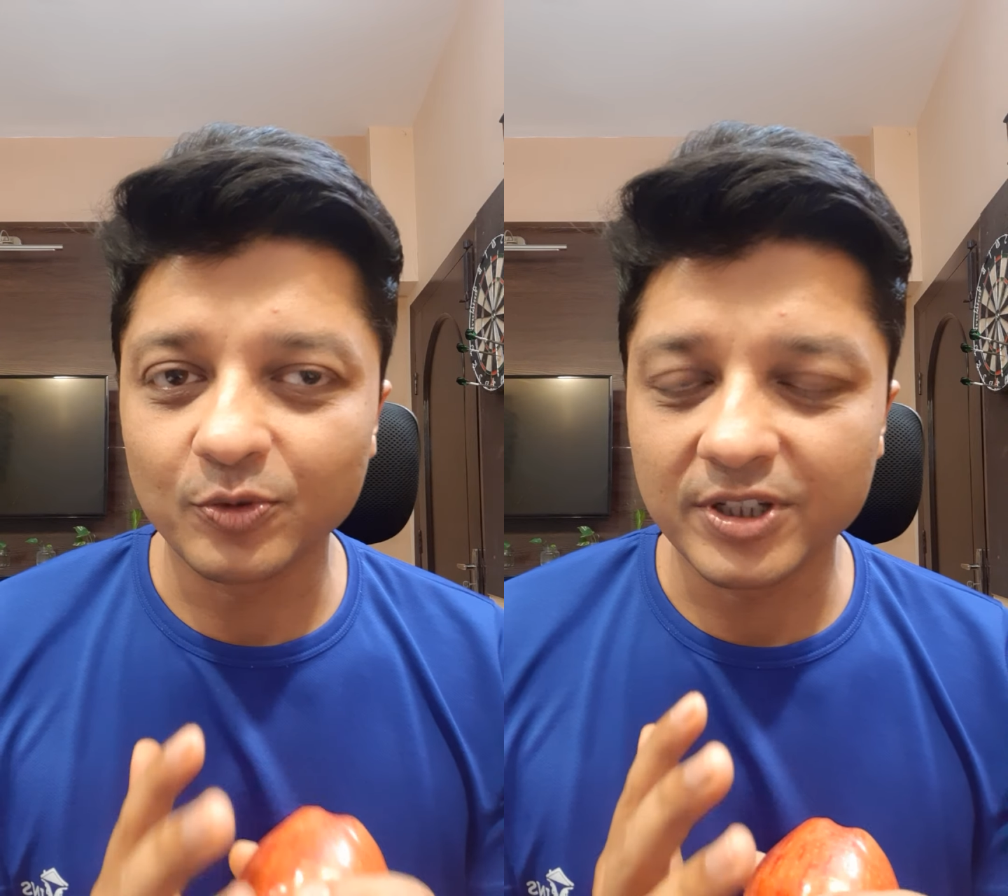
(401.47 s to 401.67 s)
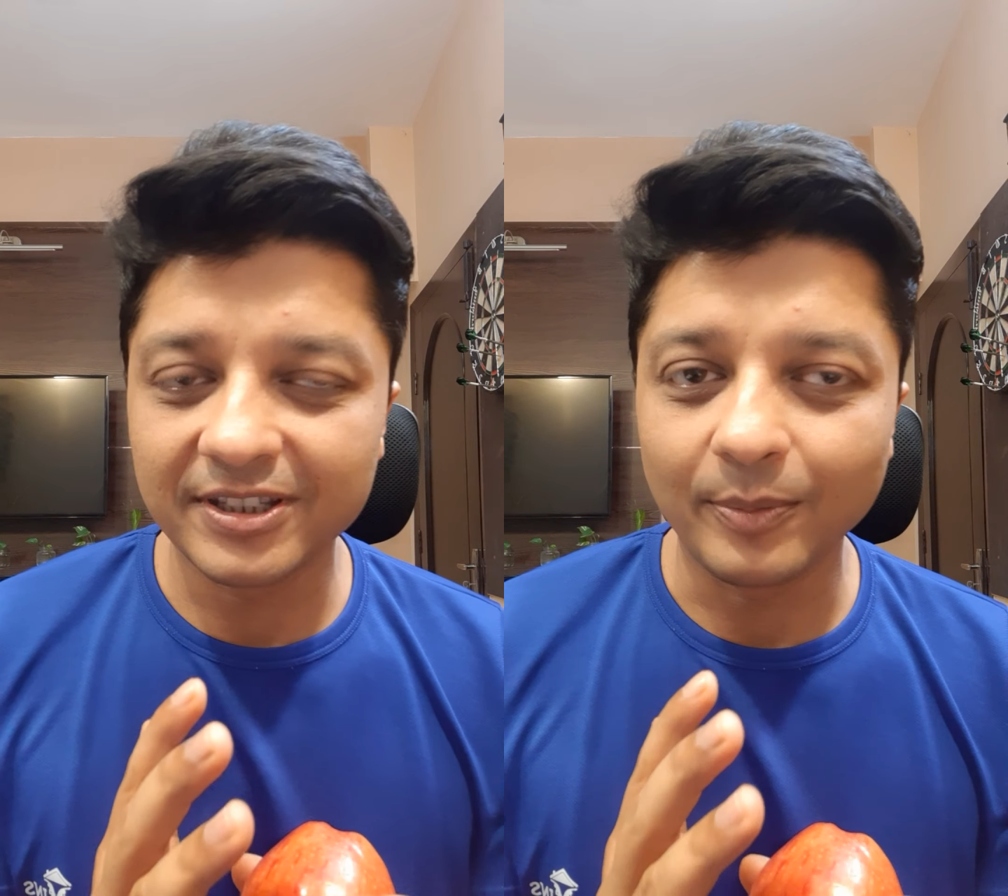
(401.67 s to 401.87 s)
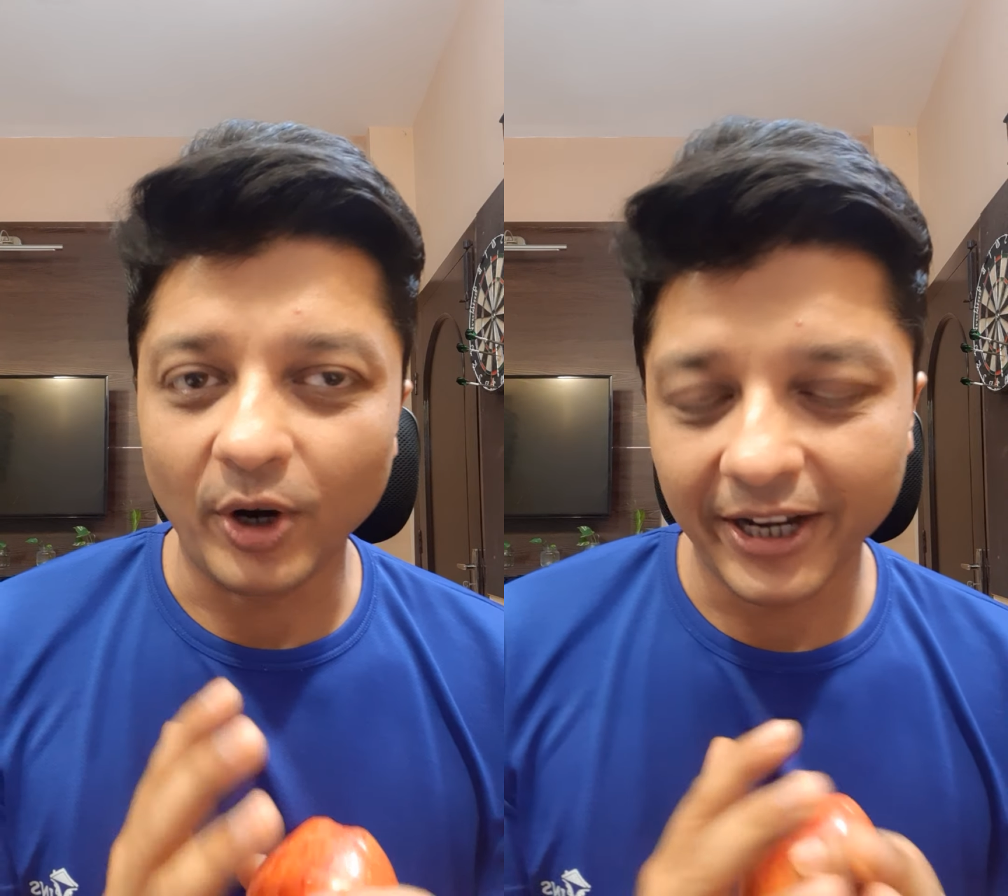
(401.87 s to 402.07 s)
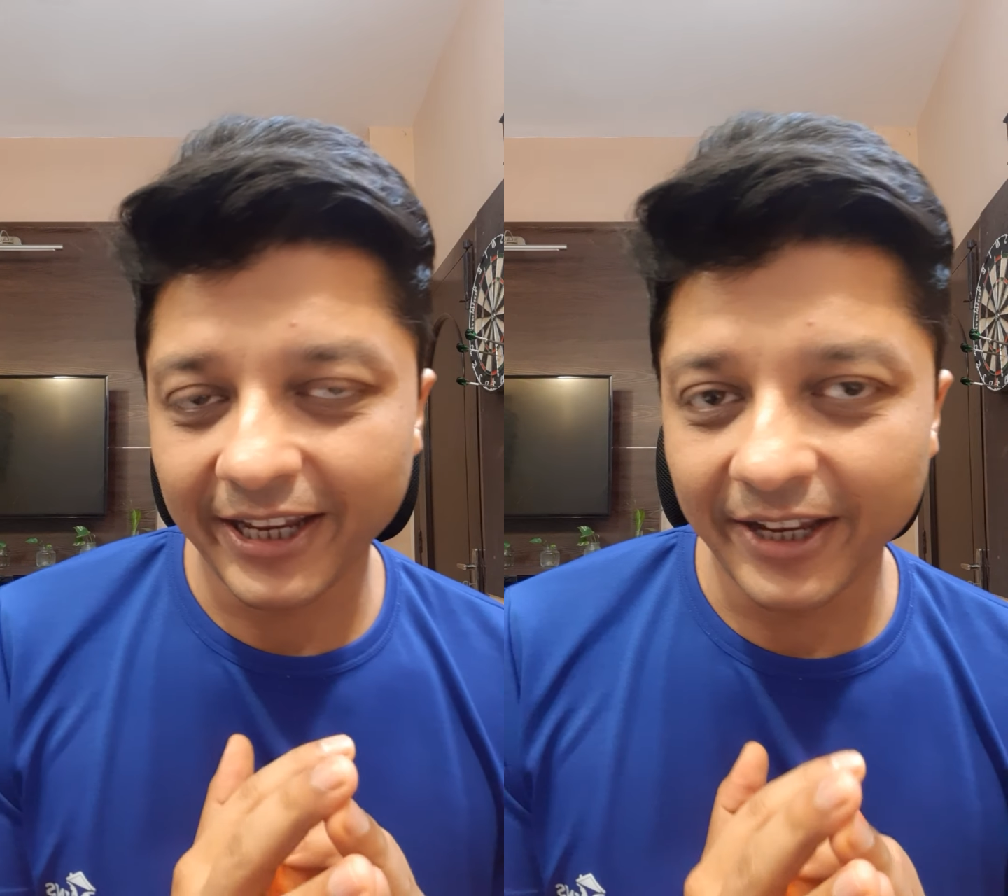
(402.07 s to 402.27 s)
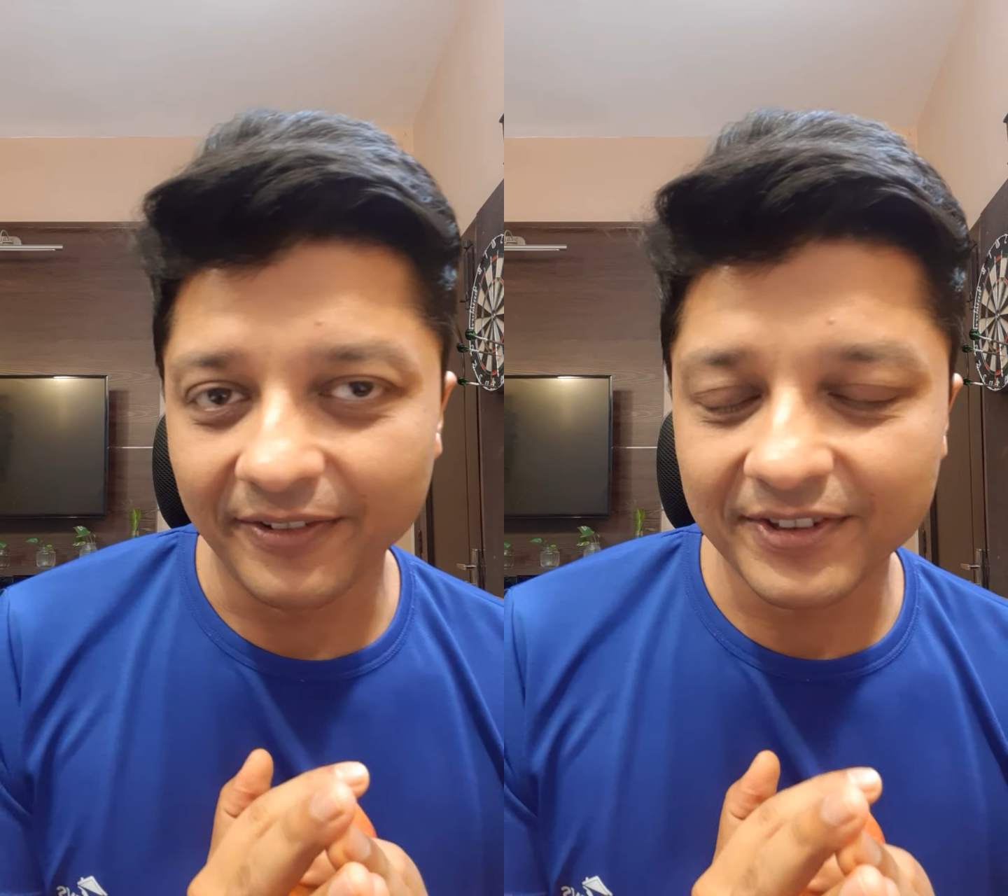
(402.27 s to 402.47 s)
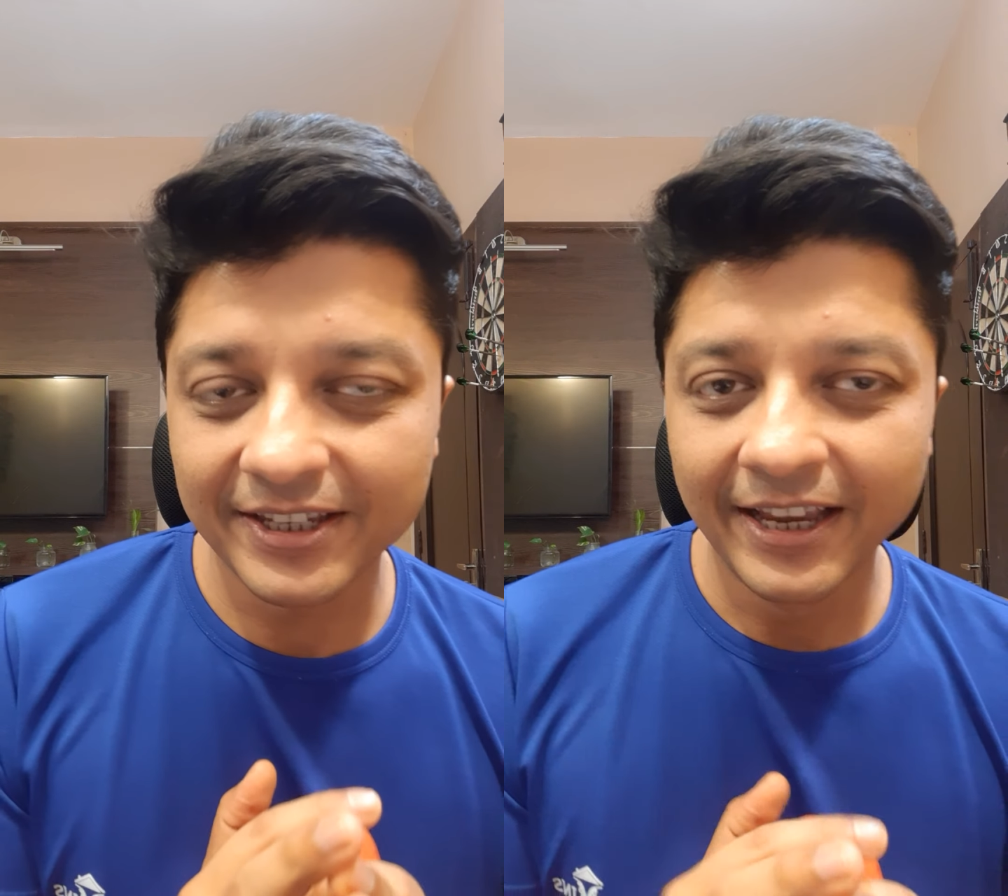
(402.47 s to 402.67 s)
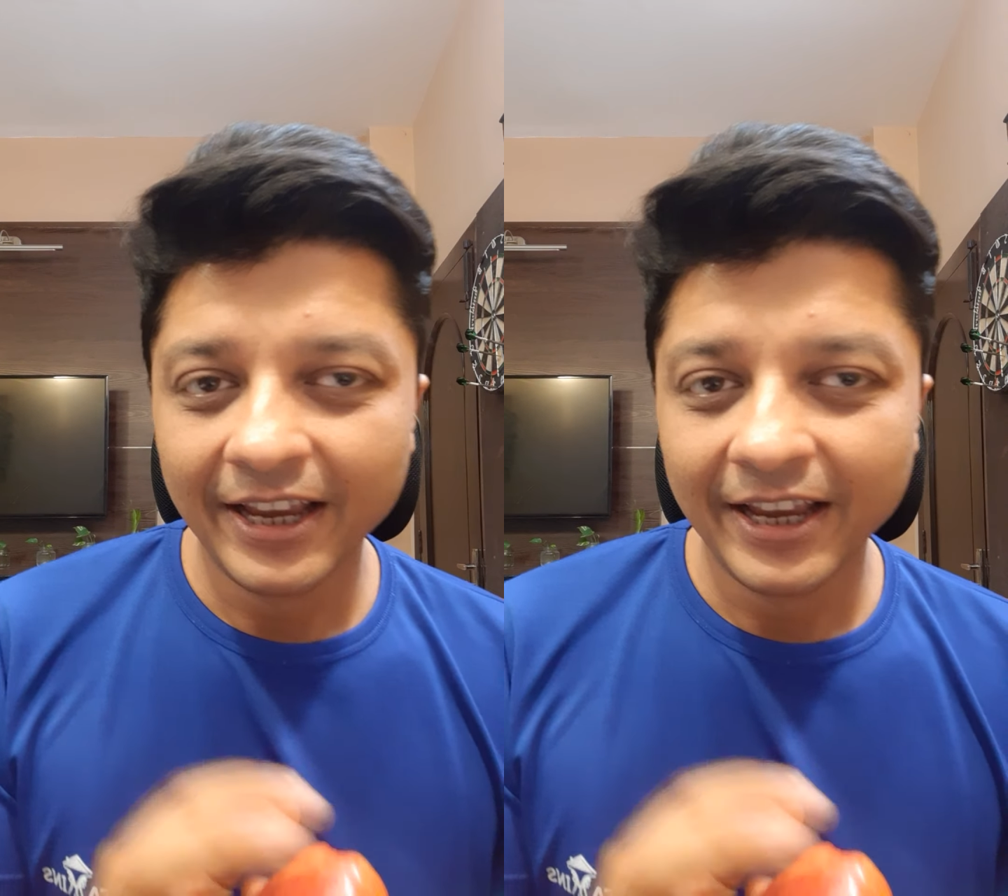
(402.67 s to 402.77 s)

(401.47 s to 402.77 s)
which the body gives,